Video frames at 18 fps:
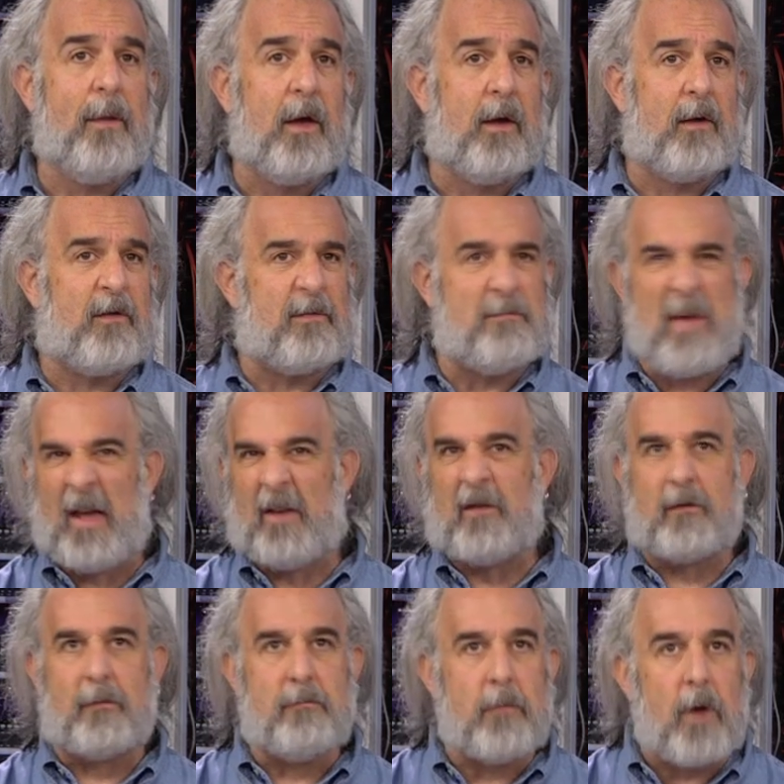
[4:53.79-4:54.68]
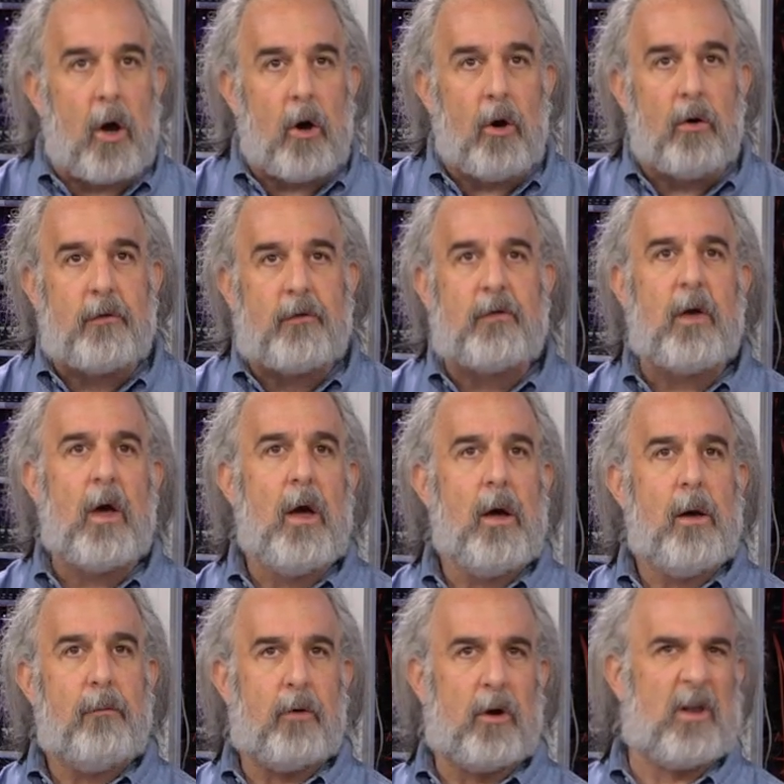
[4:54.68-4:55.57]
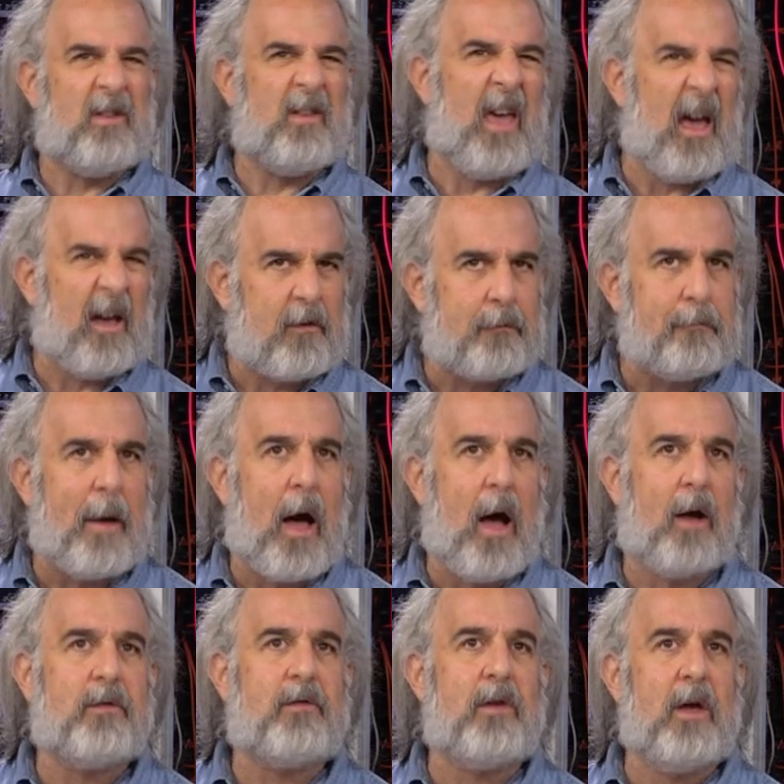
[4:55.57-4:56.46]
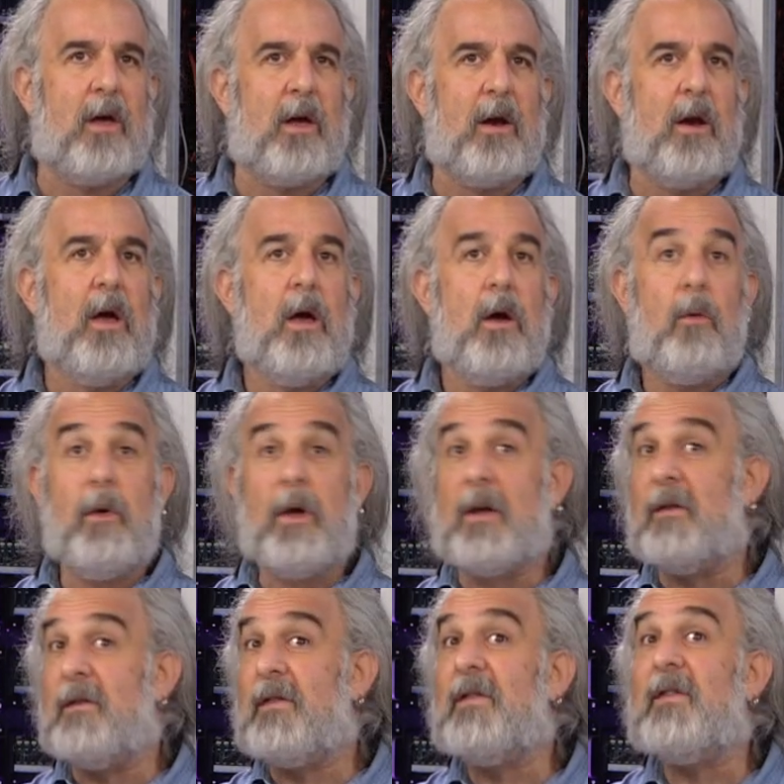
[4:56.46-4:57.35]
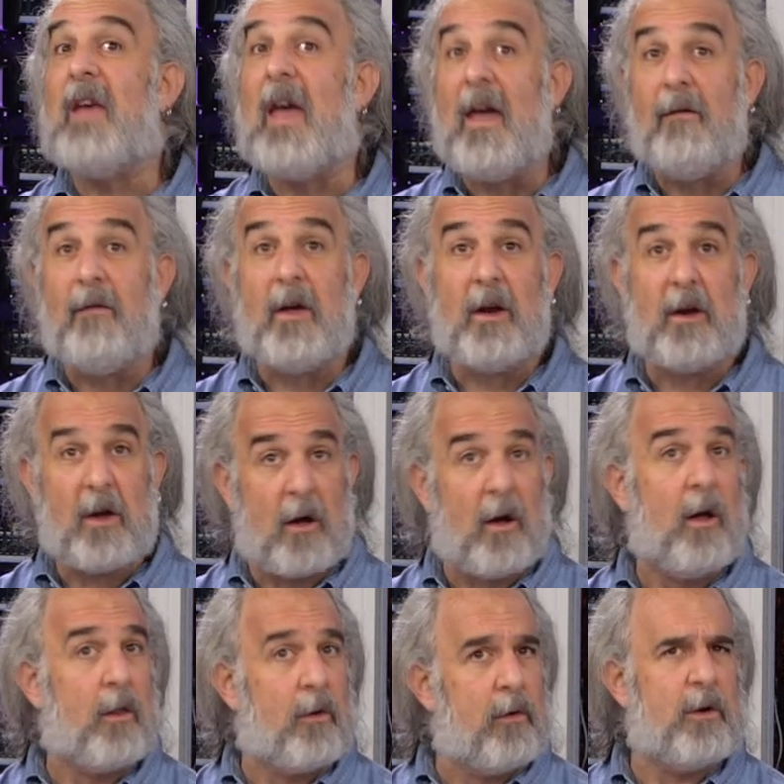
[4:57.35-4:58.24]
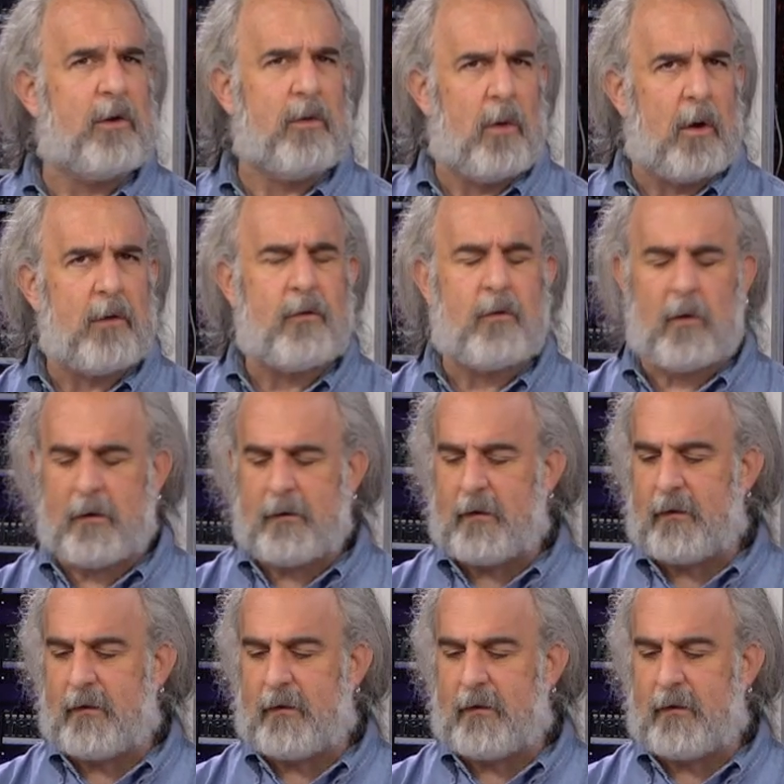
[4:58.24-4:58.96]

this, make some notes, put a text box in, we can save it, color it, do all sorts